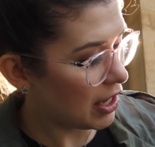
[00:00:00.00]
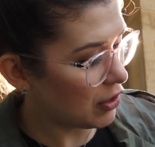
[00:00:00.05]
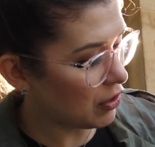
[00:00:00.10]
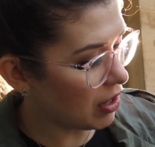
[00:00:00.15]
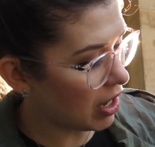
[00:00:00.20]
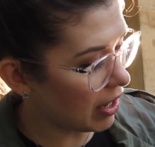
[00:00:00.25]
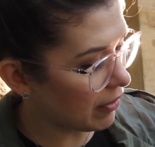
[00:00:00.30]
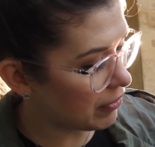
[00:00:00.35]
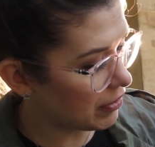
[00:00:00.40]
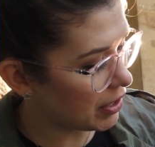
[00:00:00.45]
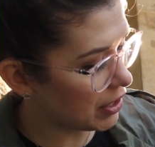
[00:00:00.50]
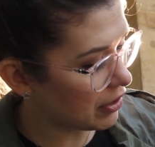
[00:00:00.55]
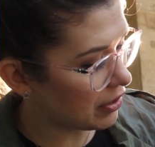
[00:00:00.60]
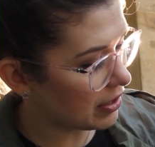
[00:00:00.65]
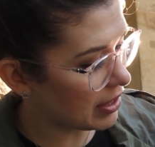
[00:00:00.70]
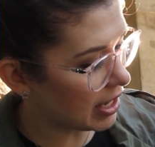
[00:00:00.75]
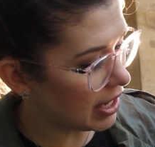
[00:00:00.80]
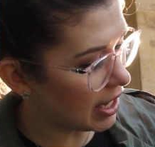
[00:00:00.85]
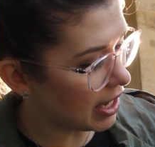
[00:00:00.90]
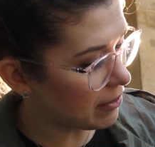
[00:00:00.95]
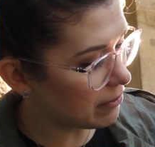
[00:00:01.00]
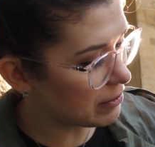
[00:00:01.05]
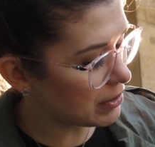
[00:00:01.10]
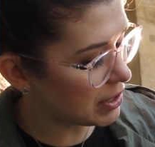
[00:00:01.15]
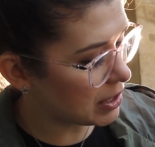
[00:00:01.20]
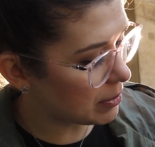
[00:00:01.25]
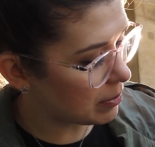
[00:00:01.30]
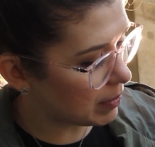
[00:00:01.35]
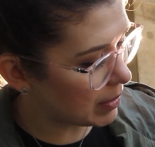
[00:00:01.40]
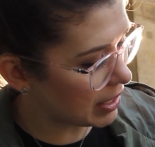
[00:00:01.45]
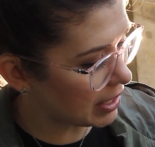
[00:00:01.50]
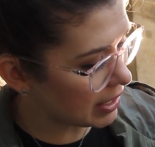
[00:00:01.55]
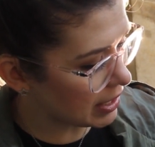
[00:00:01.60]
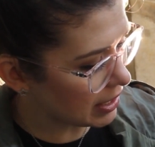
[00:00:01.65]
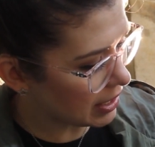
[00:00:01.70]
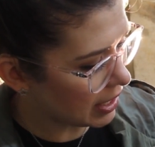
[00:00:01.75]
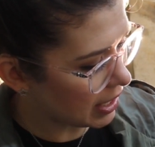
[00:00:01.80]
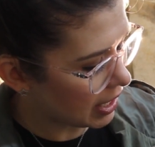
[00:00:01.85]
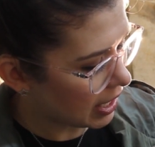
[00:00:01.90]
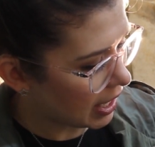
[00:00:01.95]
You have here the
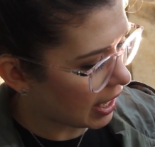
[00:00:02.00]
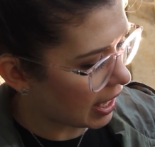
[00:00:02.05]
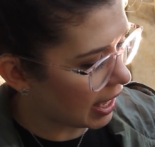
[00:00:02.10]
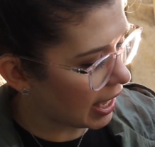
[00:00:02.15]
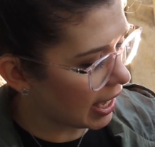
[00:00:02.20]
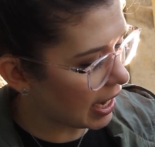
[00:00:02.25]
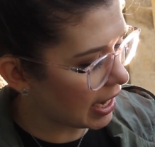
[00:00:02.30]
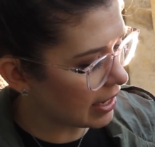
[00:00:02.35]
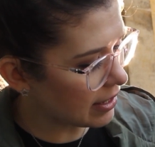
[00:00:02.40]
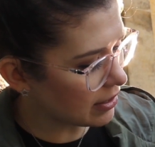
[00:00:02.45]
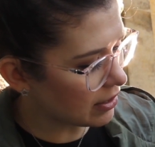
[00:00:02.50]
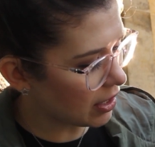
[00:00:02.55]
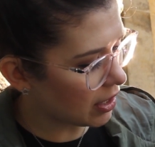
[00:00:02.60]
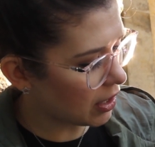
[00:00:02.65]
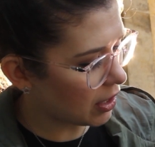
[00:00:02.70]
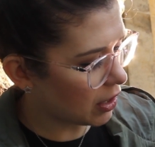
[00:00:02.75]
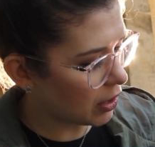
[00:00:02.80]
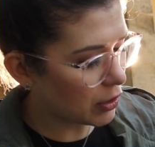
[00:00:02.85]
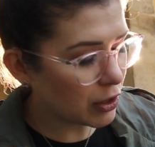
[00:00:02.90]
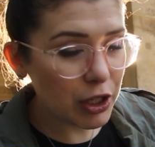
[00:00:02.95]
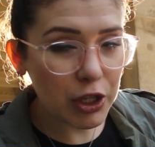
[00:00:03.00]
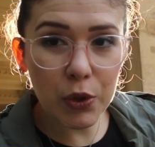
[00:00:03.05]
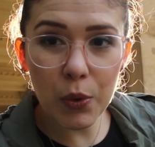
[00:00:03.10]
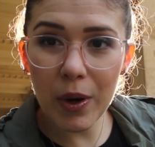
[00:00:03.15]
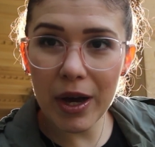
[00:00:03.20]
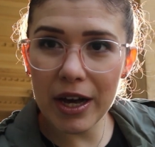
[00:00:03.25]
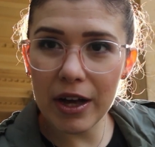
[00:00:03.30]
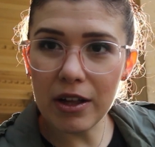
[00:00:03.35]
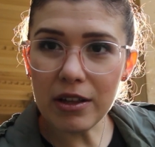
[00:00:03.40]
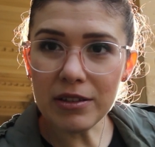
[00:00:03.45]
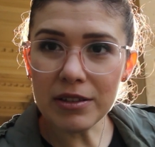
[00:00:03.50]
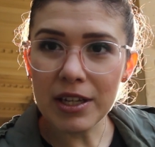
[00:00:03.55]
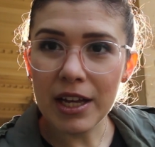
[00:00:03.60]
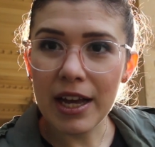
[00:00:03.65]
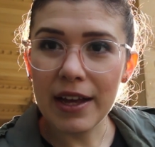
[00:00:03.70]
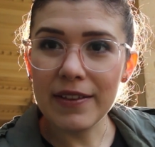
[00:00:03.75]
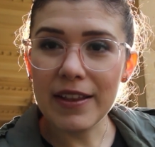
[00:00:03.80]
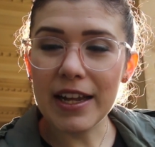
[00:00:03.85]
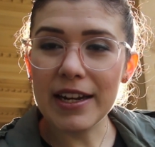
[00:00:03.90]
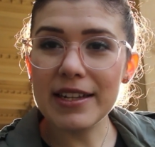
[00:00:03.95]
FTb and QL,
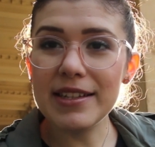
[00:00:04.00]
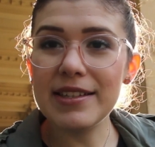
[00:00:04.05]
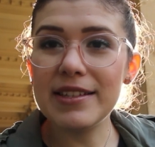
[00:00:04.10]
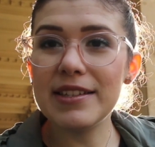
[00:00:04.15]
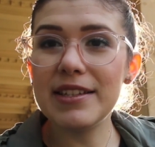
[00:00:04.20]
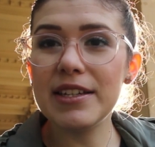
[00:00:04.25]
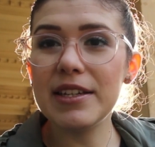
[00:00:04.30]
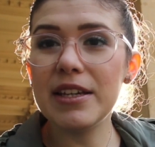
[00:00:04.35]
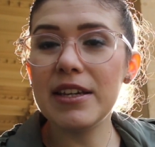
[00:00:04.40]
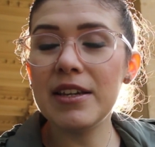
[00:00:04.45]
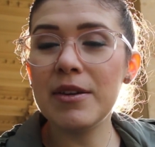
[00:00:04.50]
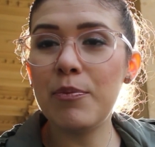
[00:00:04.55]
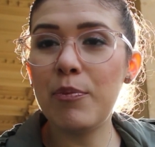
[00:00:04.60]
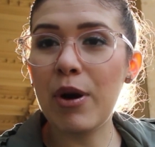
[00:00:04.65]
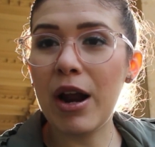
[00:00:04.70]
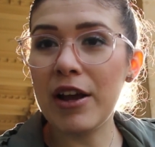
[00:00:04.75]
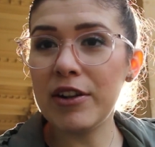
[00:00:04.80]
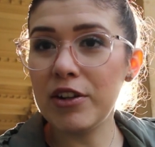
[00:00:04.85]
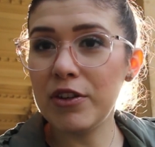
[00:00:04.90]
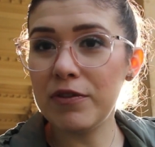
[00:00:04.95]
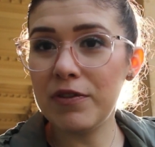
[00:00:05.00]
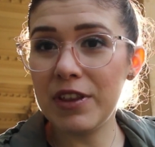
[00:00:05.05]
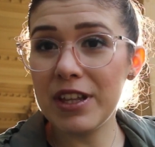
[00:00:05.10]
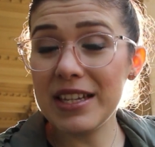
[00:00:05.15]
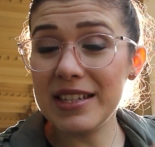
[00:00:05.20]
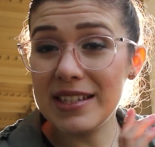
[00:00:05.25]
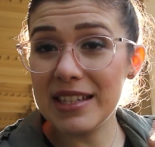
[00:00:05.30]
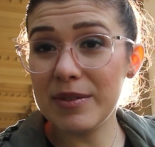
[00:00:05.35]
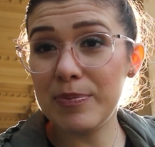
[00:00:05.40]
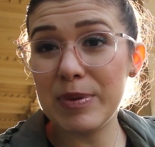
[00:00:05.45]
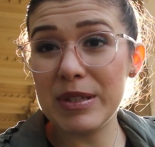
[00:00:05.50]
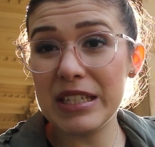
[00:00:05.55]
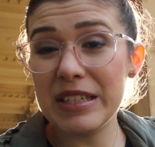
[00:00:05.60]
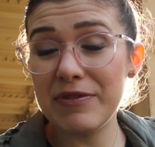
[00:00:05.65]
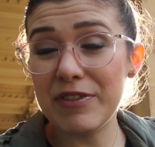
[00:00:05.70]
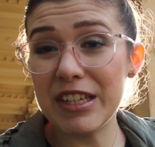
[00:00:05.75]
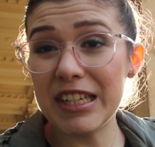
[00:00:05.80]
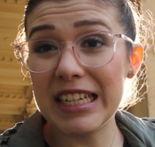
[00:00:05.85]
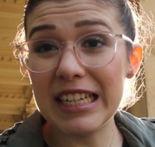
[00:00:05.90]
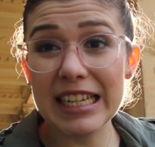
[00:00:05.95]
that it's the brand of this
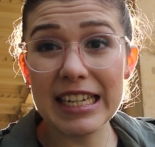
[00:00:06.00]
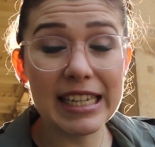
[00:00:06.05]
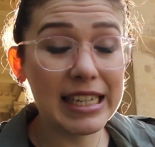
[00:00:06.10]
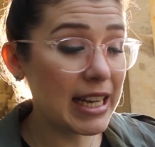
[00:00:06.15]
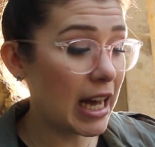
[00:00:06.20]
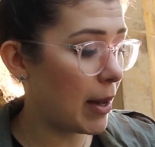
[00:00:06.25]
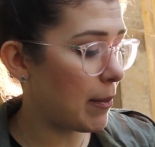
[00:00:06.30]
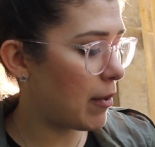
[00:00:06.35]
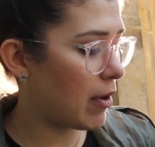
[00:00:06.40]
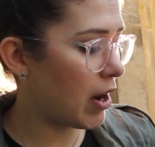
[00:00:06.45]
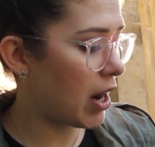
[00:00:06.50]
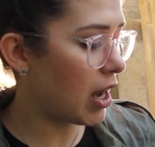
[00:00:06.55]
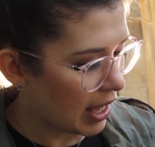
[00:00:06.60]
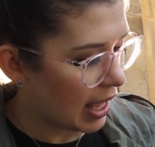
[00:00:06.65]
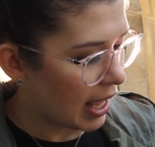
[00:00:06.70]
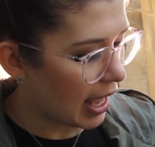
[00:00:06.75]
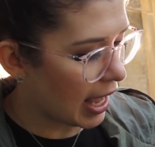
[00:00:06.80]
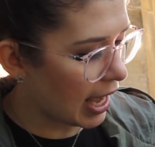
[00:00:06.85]
specifically camera.